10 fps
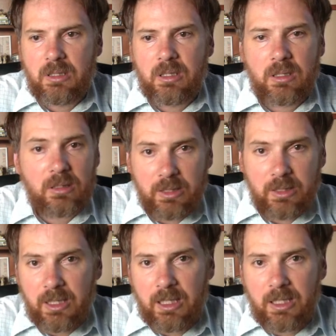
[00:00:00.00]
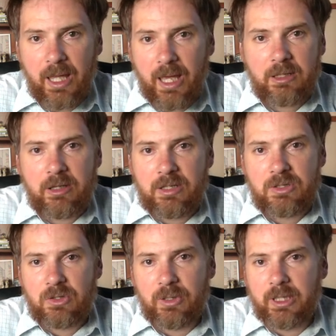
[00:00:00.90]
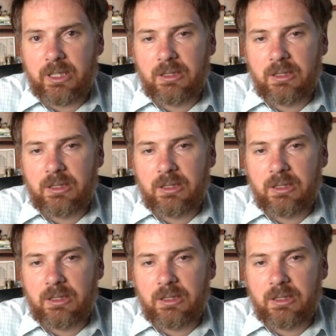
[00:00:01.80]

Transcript: clearly lacked this joy,